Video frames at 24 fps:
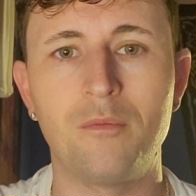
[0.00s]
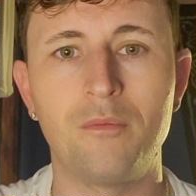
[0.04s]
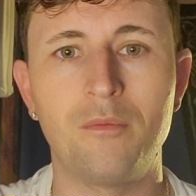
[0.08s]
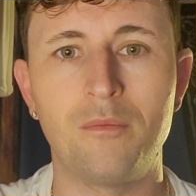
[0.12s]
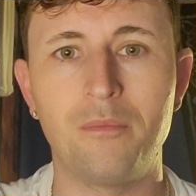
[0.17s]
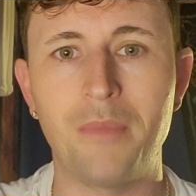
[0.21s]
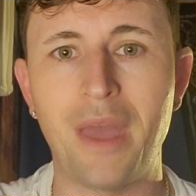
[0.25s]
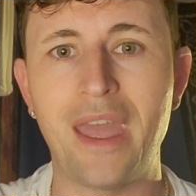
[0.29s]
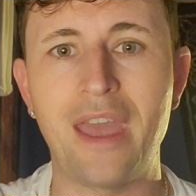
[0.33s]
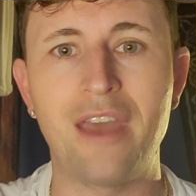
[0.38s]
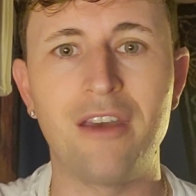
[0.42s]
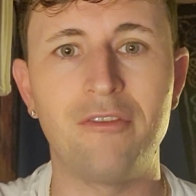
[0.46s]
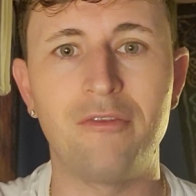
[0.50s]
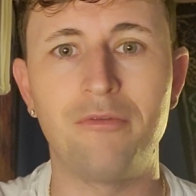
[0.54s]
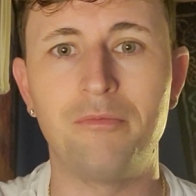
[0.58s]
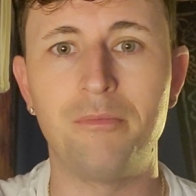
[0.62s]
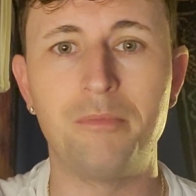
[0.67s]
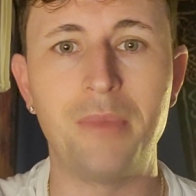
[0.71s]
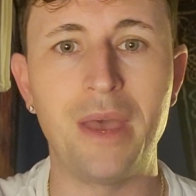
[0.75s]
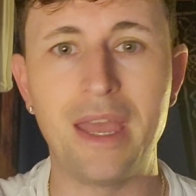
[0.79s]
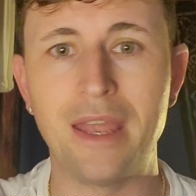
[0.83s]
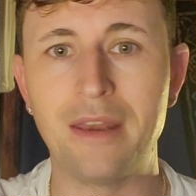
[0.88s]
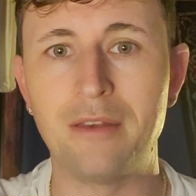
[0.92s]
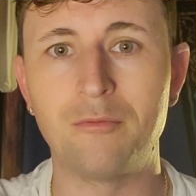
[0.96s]
may have
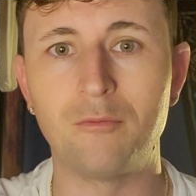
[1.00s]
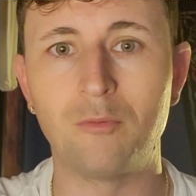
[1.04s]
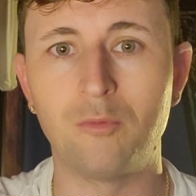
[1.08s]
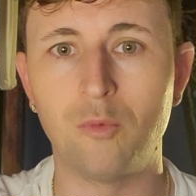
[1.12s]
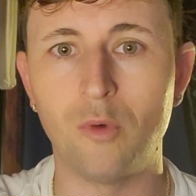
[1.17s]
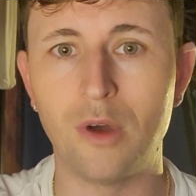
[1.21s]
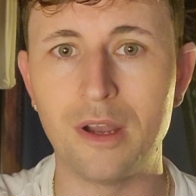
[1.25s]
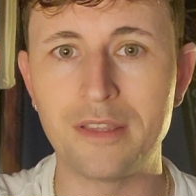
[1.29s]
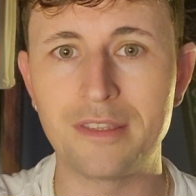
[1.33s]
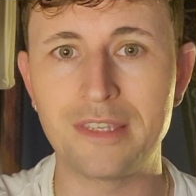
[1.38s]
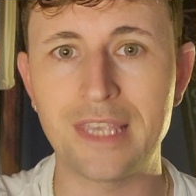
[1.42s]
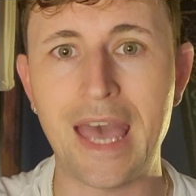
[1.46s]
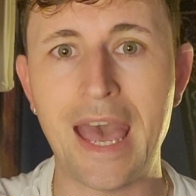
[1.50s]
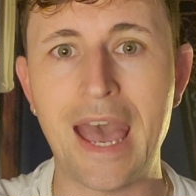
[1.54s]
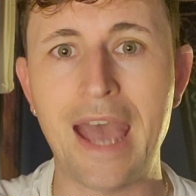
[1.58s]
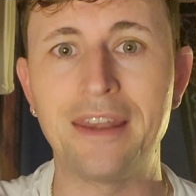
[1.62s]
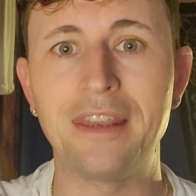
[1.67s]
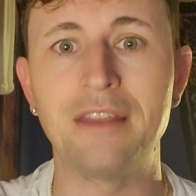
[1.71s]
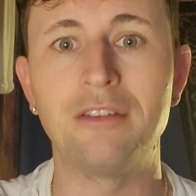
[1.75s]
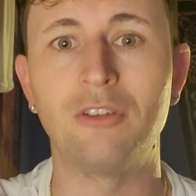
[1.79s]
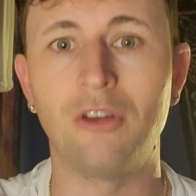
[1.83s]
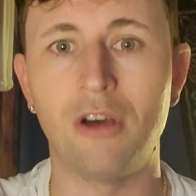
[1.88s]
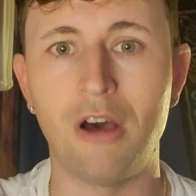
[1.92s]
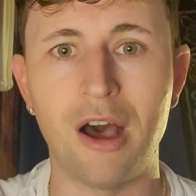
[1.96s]
been once had
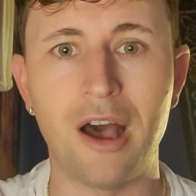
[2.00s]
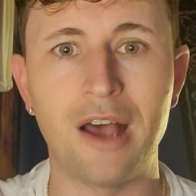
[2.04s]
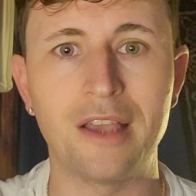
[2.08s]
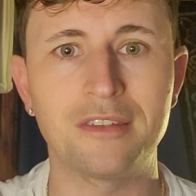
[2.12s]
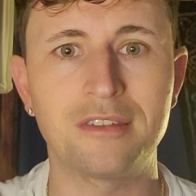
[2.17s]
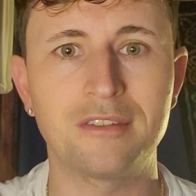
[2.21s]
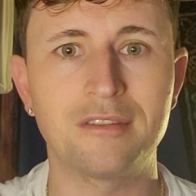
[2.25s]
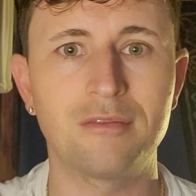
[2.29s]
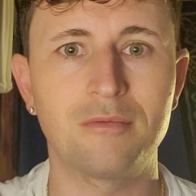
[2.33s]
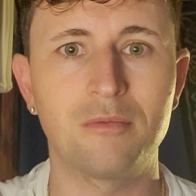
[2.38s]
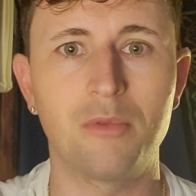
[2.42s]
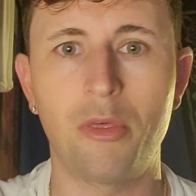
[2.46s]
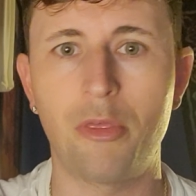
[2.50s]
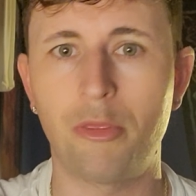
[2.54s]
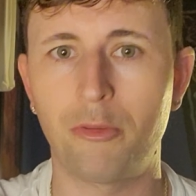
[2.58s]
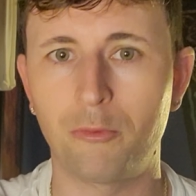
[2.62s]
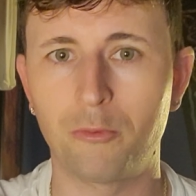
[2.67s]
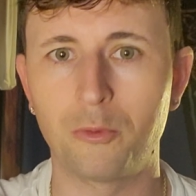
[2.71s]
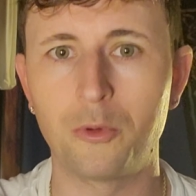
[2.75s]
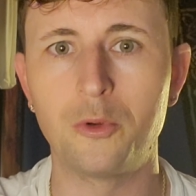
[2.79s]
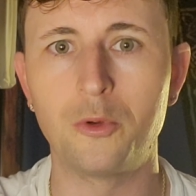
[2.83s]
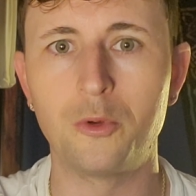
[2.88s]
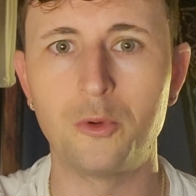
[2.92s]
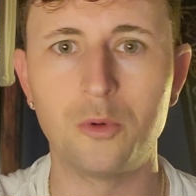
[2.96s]
and lost
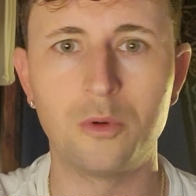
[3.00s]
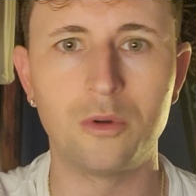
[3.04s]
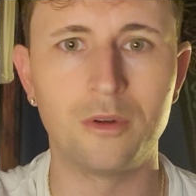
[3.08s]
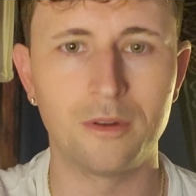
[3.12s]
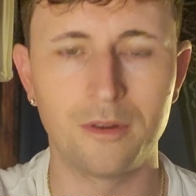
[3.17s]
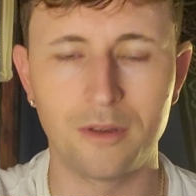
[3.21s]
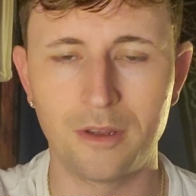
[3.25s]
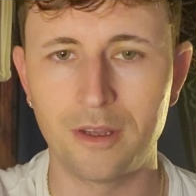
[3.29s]
through